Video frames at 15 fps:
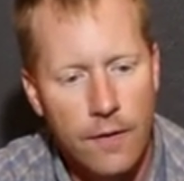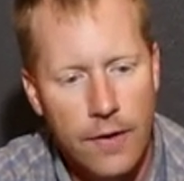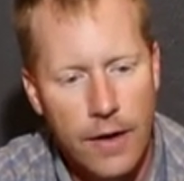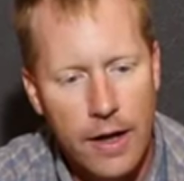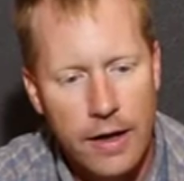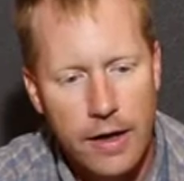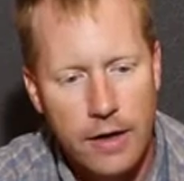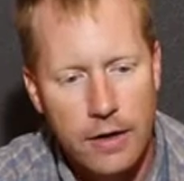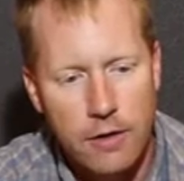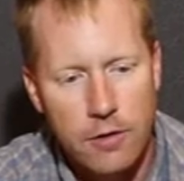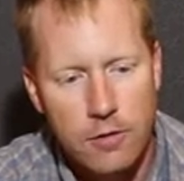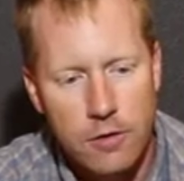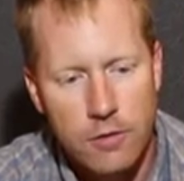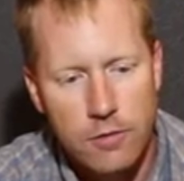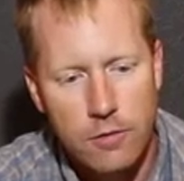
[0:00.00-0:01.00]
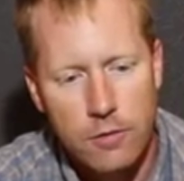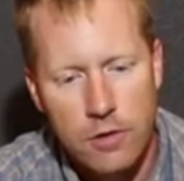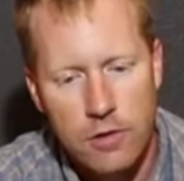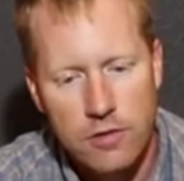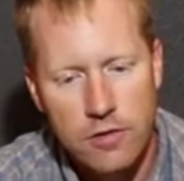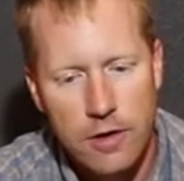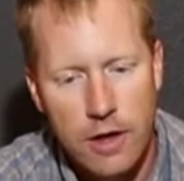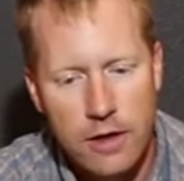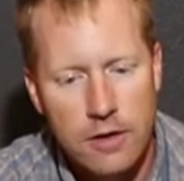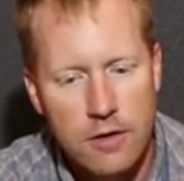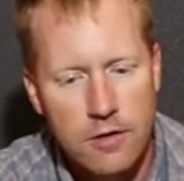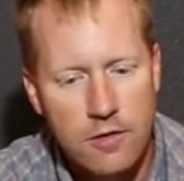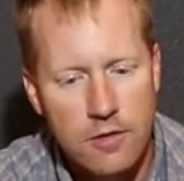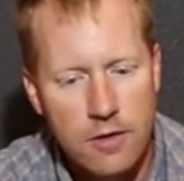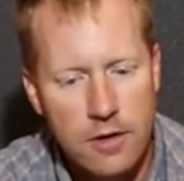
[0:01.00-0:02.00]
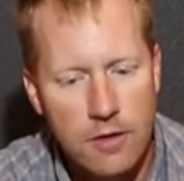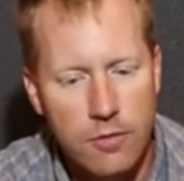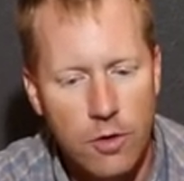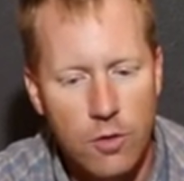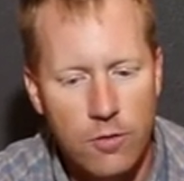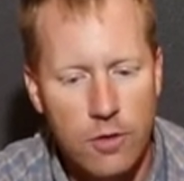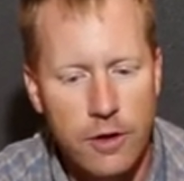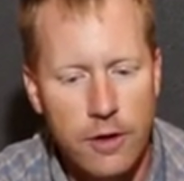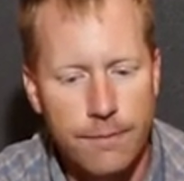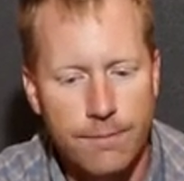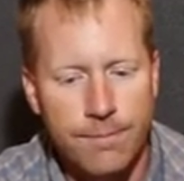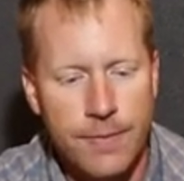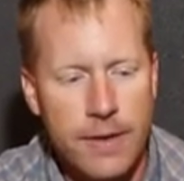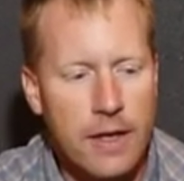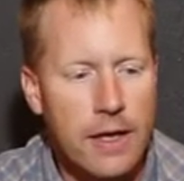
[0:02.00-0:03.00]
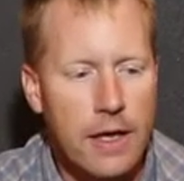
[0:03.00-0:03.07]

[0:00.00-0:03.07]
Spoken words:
and then you just slide this sleeve over it,